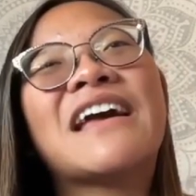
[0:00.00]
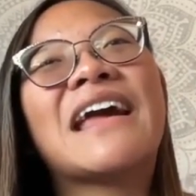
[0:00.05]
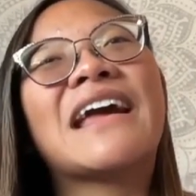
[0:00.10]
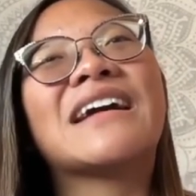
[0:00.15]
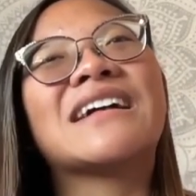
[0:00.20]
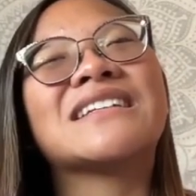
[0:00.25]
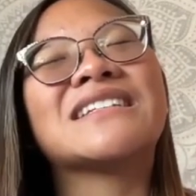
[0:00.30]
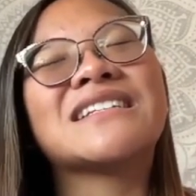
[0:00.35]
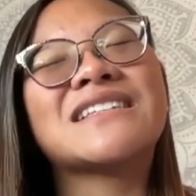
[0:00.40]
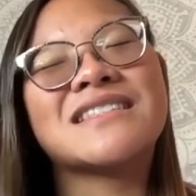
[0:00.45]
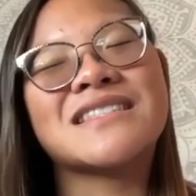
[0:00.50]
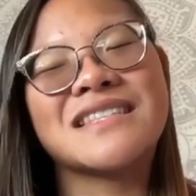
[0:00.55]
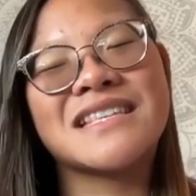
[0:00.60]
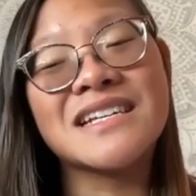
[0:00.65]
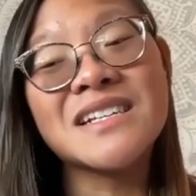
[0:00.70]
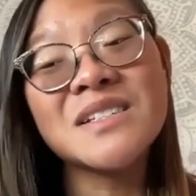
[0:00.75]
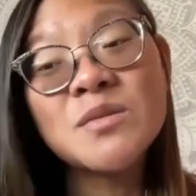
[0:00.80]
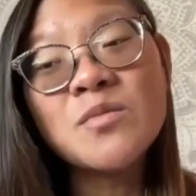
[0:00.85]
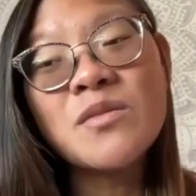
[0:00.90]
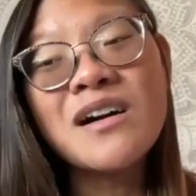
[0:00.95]
And
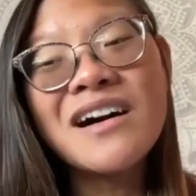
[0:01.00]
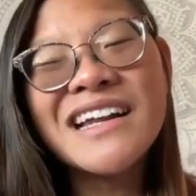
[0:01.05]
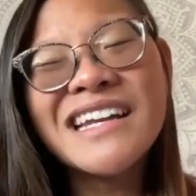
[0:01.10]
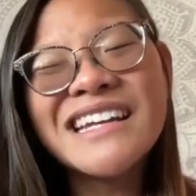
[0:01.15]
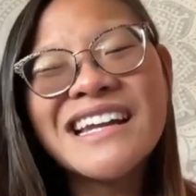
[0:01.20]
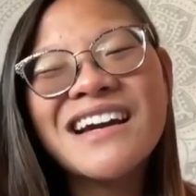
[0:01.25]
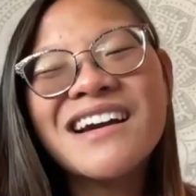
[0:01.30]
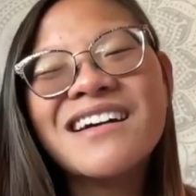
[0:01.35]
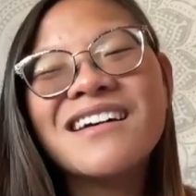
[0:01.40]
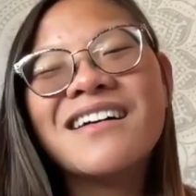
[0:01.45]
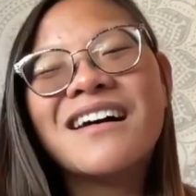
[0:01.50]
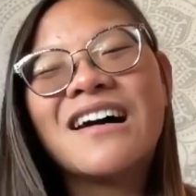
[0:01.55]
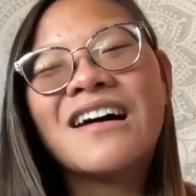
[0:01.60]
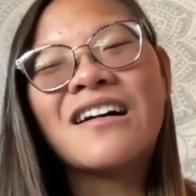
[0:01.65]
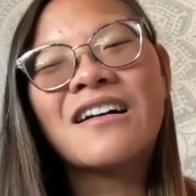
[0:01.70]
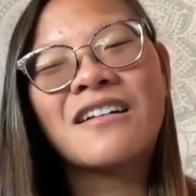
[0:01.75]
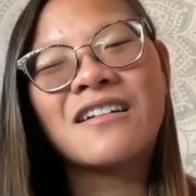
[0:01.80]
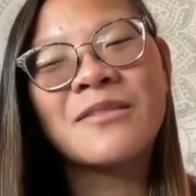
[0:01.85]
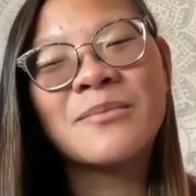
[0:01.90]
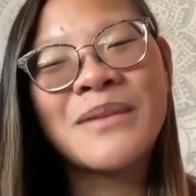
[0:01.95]
this one
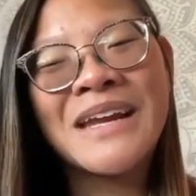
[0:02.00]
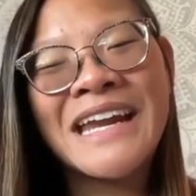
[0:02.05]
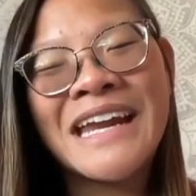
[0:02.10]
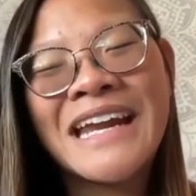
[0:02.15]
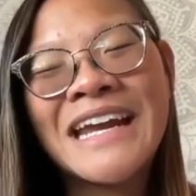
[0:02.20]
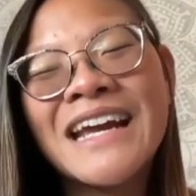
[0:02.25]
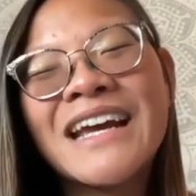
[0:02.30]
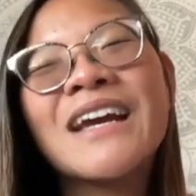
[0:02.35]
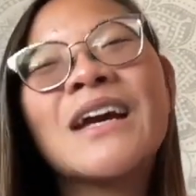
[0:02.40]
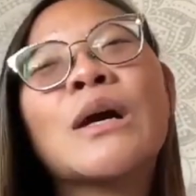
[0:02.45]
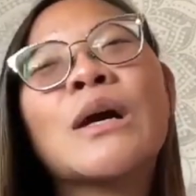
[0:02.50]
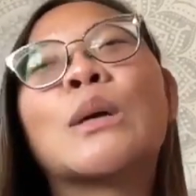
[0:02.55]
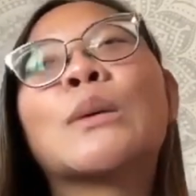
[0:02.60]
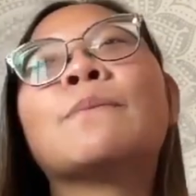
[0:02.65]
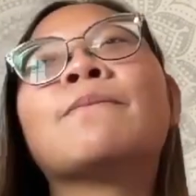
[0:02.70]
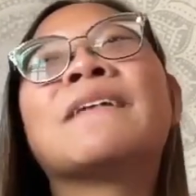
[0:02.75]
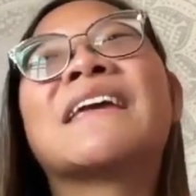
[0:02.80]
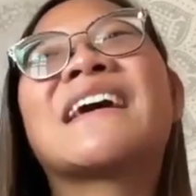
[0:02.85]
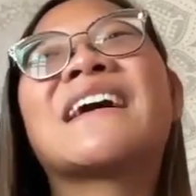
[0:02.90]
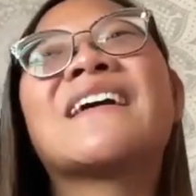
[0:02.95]
hurt me
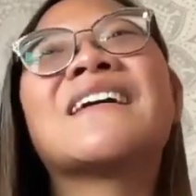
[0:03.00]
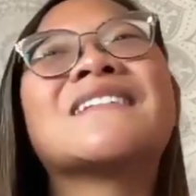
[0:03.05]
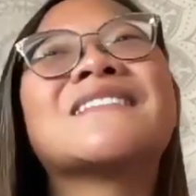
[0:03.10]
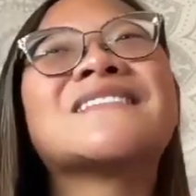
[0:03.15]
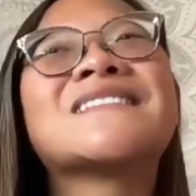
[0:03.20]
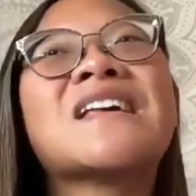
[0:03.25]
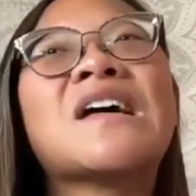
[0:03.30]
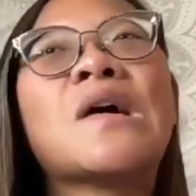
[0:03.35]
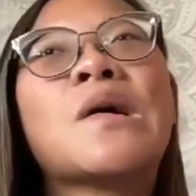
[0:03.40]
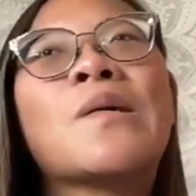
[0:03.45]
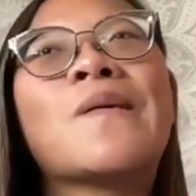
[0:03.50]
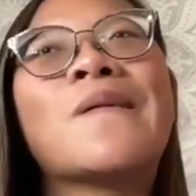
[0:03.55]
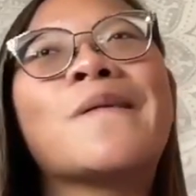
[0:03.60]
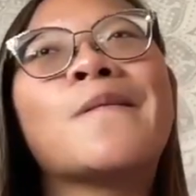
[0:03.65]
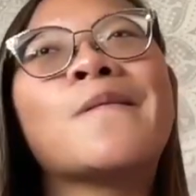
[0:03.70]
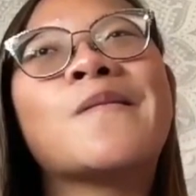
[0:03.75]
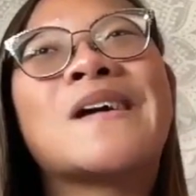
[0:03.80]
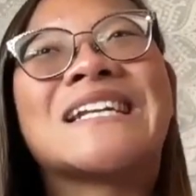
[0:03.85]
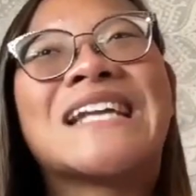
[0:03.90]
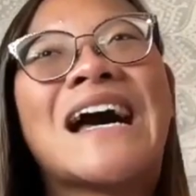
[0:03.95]
because
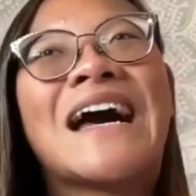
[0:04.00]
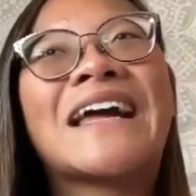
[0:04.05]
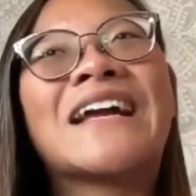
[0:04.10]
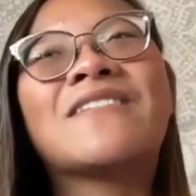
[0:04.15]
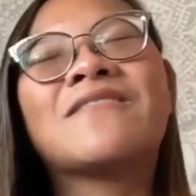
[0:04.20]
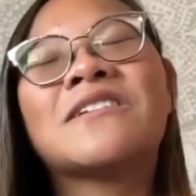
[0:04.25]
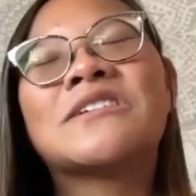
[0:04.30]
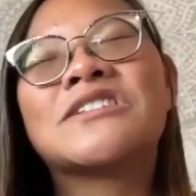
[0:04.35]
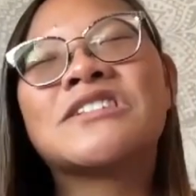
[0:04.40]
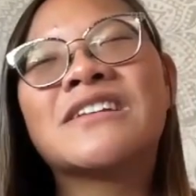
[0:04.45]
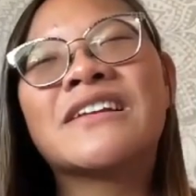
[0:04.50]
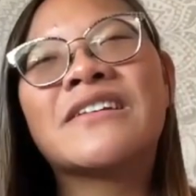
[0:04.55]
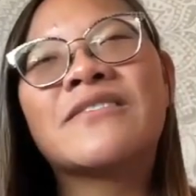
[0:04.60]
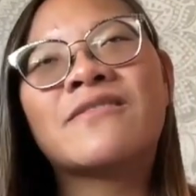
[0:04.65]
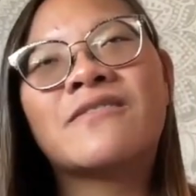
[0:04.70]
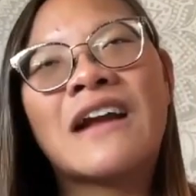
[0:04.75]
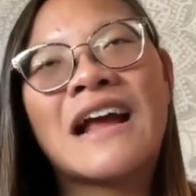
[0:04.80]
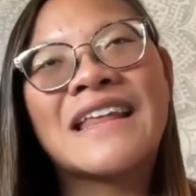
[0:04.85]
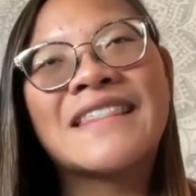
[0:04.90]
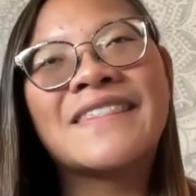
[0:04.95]
when I originally
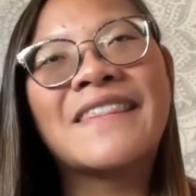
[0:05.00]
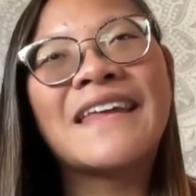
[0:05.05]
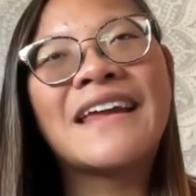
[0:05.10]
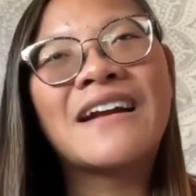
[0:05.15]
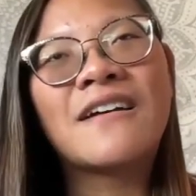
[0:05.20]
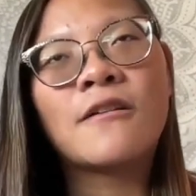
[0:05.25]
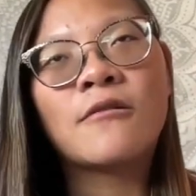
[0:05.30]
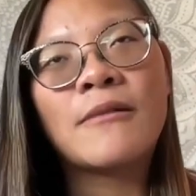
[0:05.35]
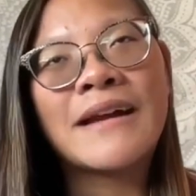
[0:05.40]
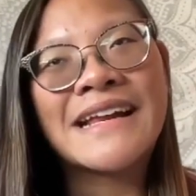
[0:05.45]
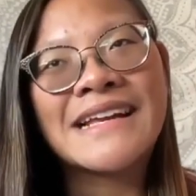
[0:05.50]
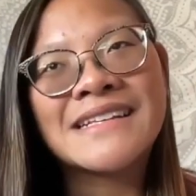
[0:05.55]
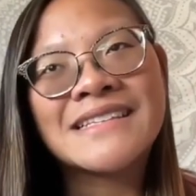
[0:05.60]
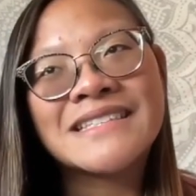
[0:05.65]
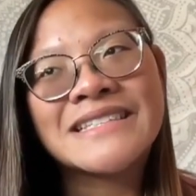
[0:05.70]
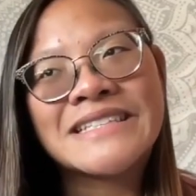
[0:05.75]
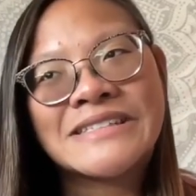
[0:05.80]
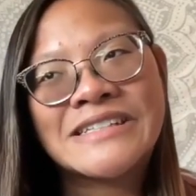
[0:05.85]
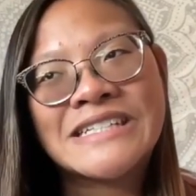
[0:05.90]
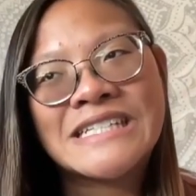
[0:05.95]
read the Air
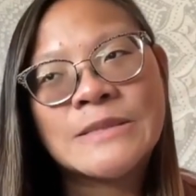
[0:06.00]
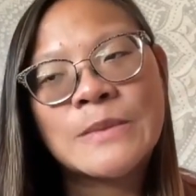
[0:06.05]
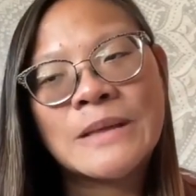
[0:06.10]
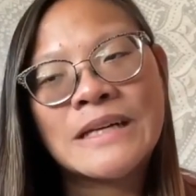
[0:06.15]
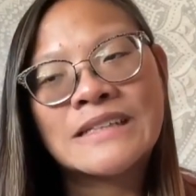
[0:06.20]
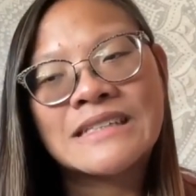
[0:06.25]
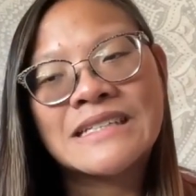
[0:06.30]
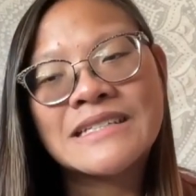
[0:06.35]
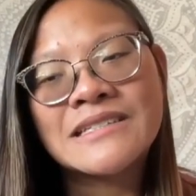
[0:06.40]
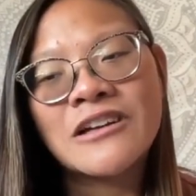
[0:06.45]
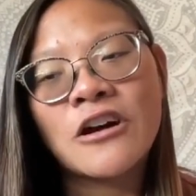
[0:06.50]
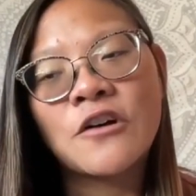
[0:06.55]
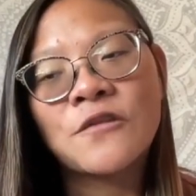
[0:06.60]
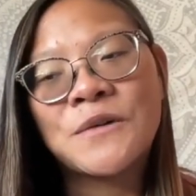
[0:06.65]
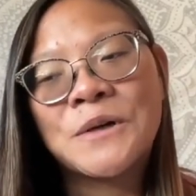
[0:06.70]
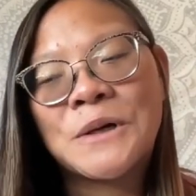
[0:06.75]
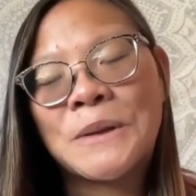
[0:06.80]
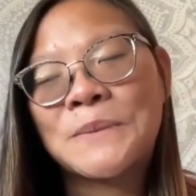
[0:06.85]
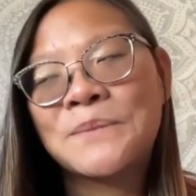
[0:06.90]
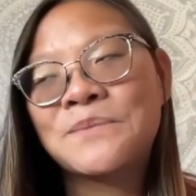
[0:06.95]
Awakened series by Elise
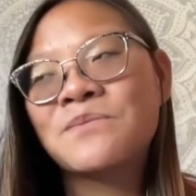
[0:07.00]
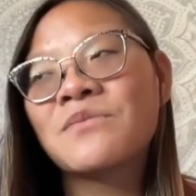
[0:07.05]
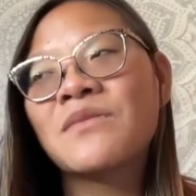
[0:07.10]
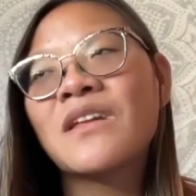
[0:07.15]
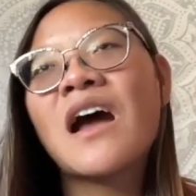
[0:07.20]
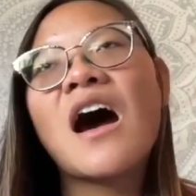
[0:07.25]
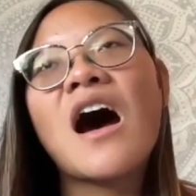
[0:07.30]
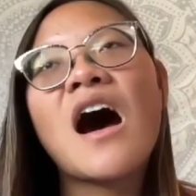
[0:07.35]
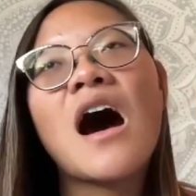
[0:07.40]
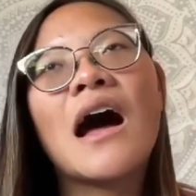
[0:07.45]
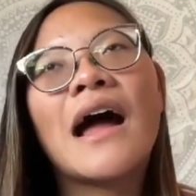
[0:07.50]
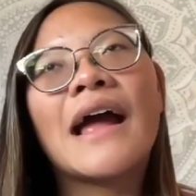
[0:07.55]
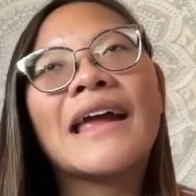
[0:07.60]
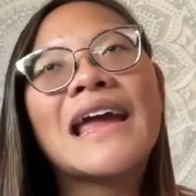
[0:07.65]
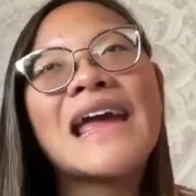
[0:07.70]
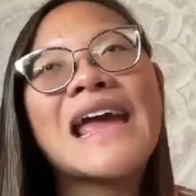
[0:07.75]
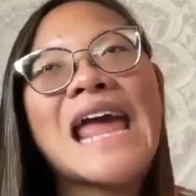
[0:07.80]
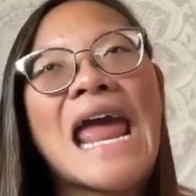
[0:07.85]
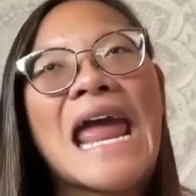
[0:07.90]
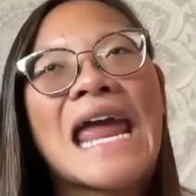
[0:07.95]
Kova, I
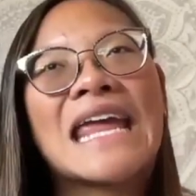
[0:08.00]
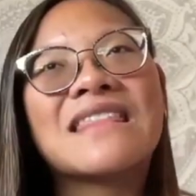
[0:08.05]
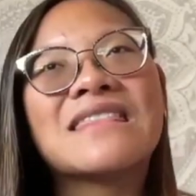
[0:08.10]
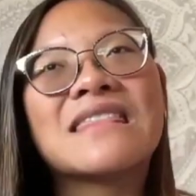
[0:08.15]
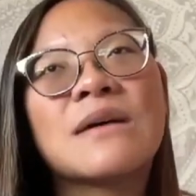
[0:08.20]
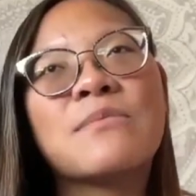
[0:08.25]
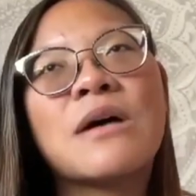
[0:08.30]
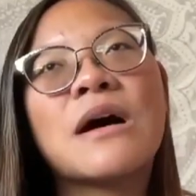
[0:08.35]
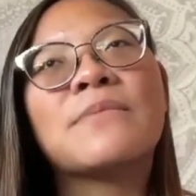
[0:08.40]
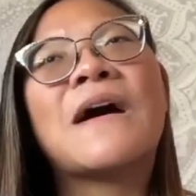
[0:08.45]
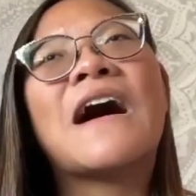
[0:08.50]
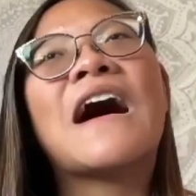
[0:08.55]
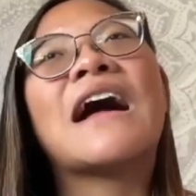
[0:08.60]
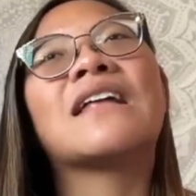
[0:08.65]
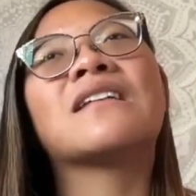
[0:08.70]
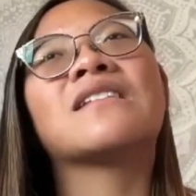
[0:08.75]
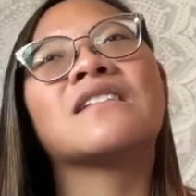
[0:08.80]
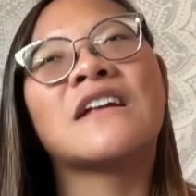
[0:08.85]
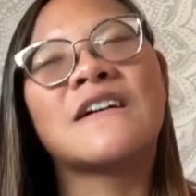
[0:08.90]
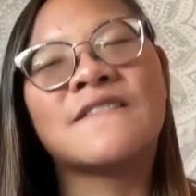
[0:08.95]
ate them up.
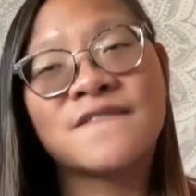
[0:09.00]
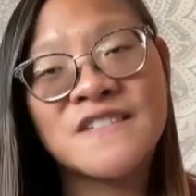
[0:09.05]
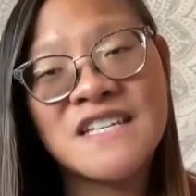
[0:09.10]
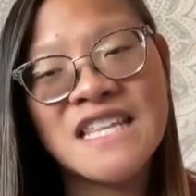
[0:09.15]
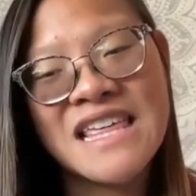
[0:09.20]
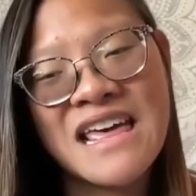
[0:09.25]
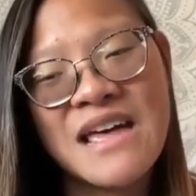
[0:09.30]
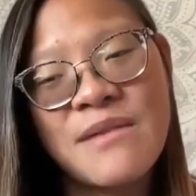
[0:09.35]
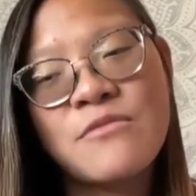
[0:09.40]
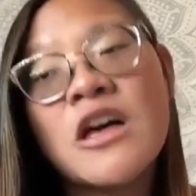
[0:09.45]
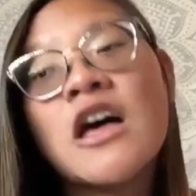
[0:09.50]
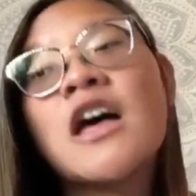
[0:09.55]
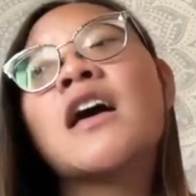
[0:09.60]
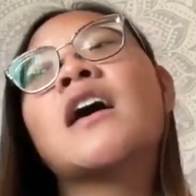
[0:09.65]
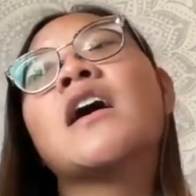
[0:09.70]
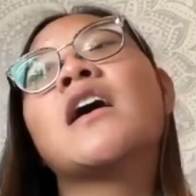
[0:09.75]
I loved them.